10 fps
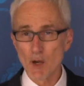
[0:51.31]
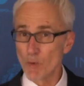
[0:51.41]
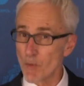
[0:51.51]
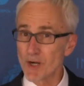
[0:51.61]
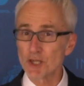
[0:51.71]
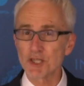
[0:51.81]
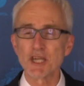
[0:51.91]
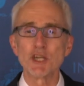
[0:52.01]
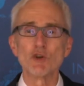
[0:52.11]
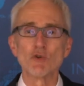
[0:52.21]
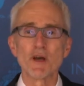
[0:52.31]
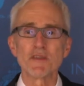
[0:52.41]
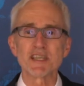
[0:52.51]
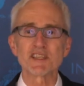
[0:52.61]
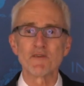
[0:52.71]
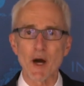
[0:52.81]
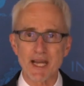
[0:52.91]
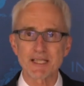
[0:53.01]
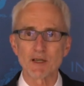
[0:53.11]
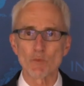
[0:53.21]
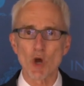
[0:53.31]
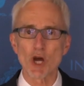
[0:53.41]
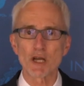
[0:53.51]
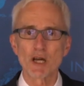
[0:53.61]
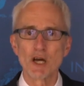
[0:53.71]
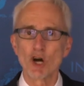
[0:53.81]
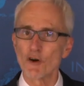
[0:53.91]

We will continue this vital work